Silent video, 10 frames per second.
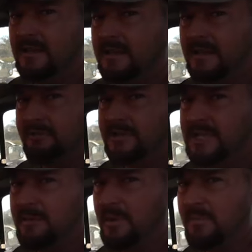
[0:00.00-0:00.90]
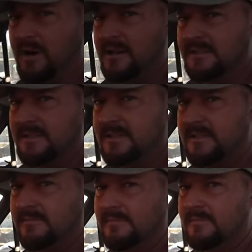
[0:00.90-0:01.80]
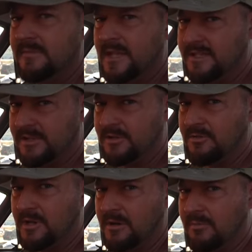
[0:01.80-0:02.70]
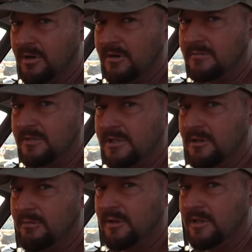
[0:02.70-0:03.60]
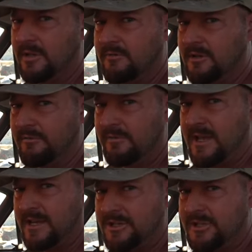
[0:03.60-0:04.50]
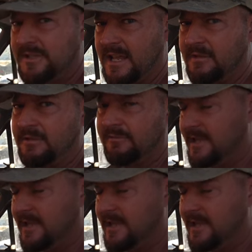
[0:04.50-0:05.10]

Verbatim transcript: And every time it pauses, that's a new number. So we're going to look for the flashes, count the